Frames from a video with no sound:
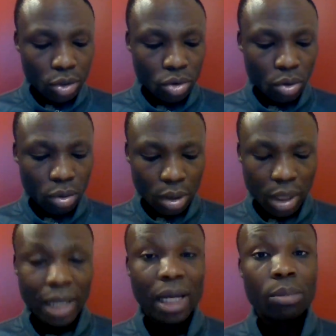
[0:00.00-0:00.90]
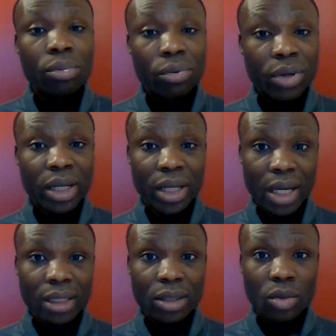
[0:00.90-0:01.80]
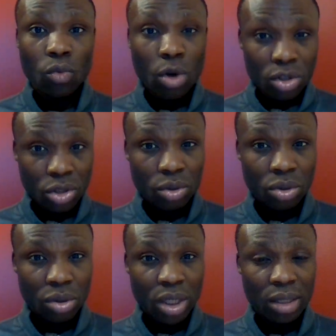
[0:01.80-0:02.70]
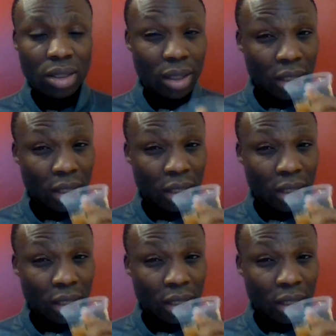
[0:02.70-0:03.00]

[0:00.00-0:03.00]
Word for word: so, and I pray that once you do this,